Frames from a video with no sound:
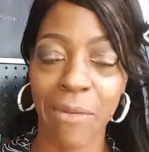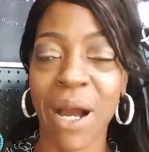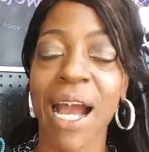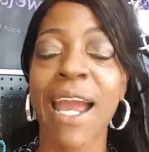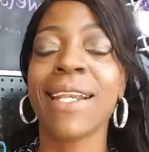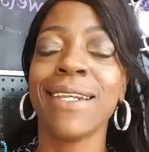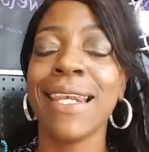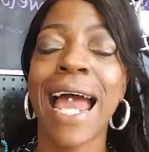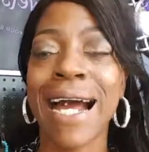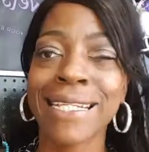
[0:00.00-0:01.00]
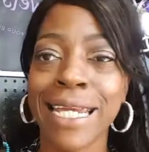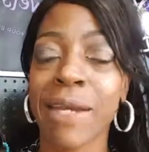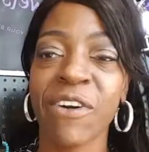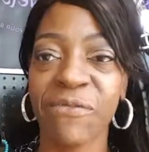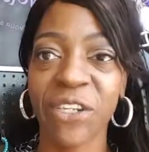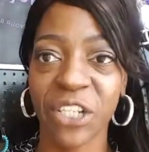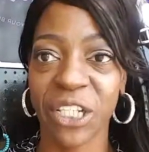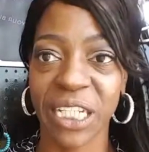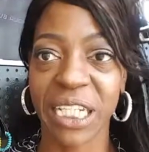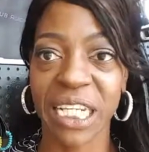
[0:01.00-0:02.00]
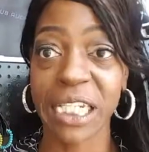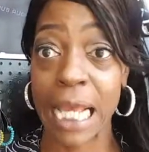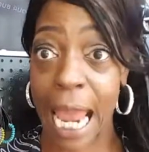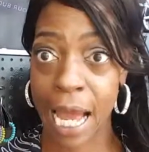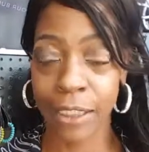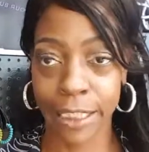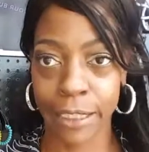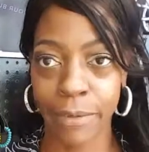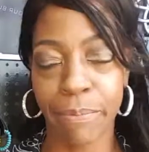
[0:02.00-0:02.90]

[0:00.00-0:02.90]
My last name officially is Allen,